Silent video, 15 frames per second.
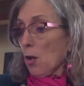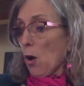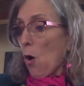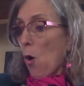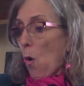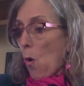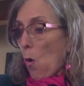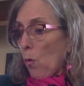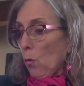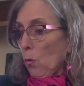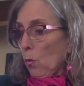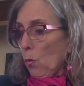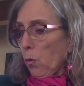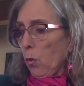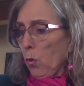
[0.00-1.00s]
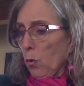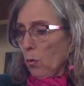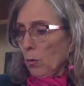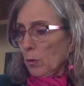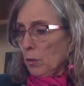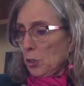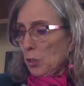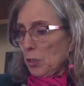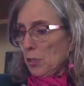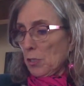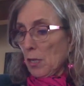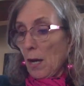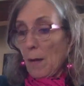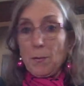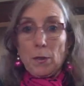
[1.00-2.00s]
Oh, she
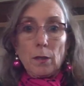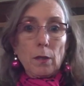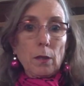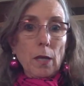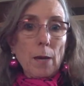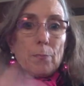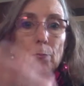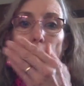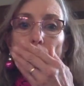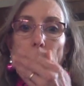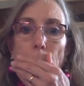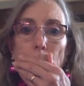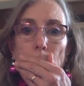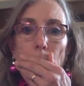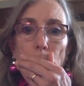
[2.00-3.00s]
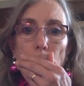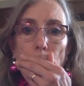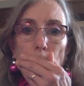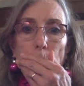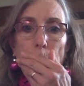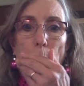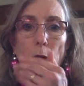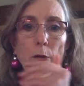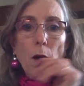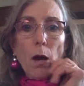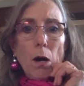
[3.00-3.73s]
stopped and clapped her hand over her mouth.